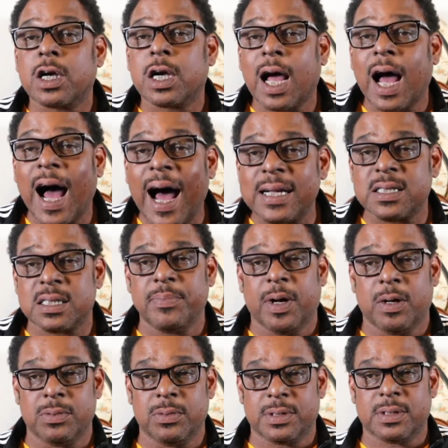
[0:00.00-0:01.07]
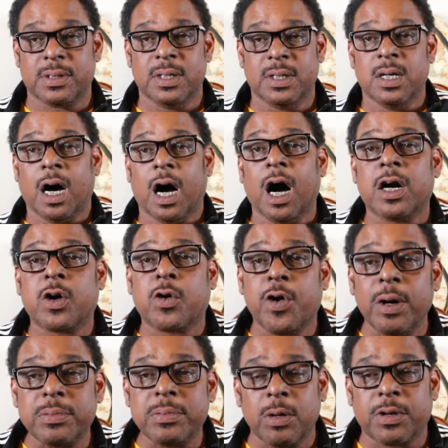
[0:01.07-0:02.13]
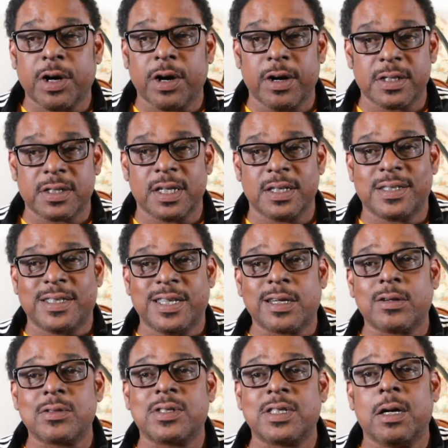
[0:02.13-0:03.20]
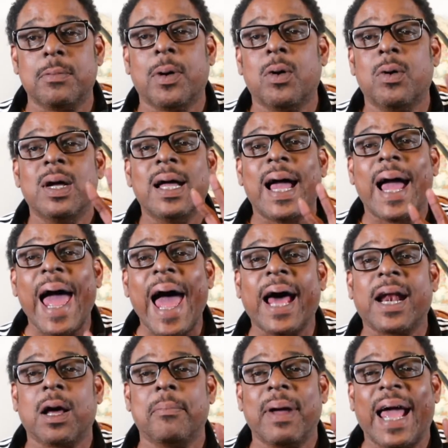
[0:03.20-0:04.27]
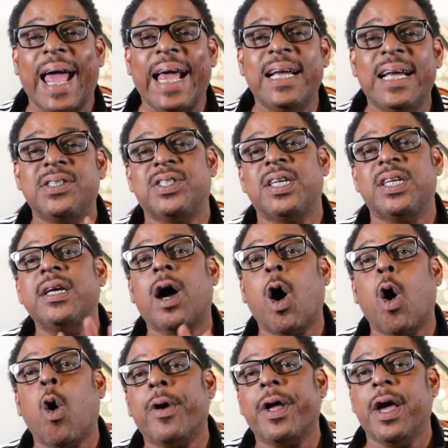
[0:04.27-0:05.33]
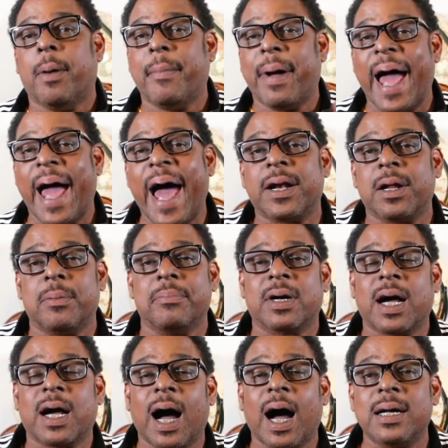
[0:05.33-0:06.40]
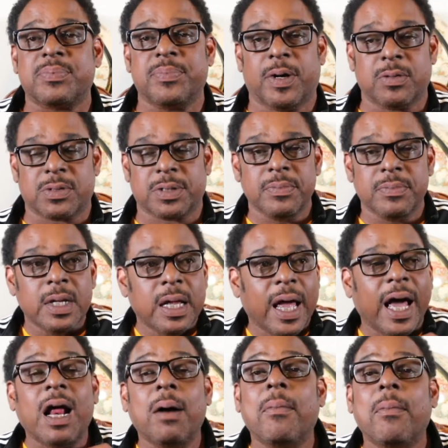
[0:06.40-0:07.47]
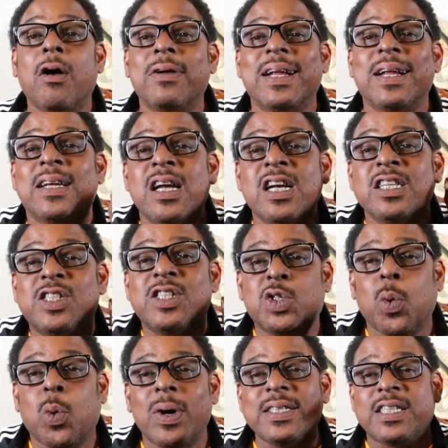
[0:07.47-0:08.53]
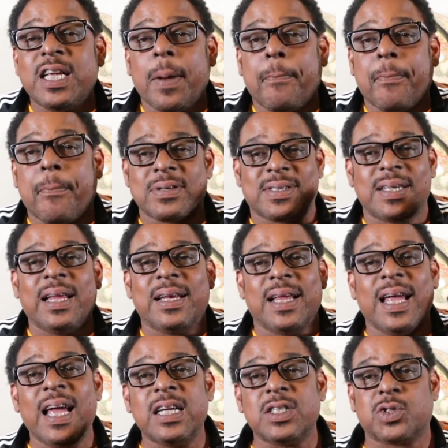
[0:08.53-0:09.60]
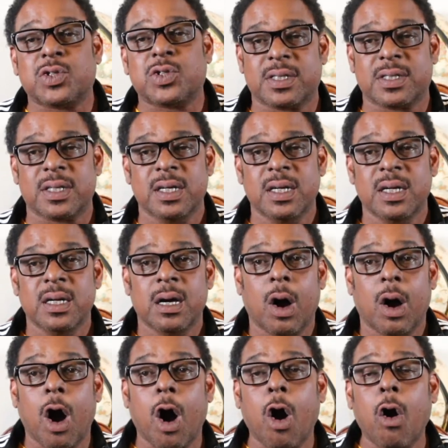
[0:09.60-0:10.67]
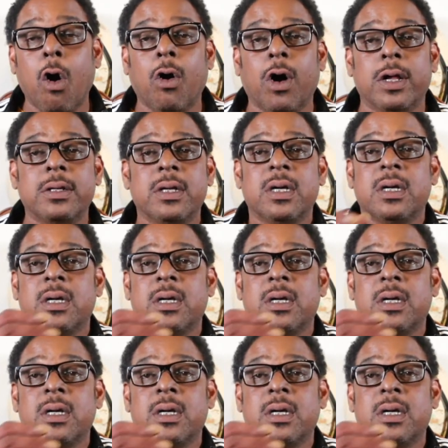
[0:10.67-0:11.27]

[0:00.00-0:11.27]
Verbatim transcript: Cosmos, a cryptocurrency, ticker symbol ATOM, A T O M, ATOM, Cosmos. And I'm earning 20% interest on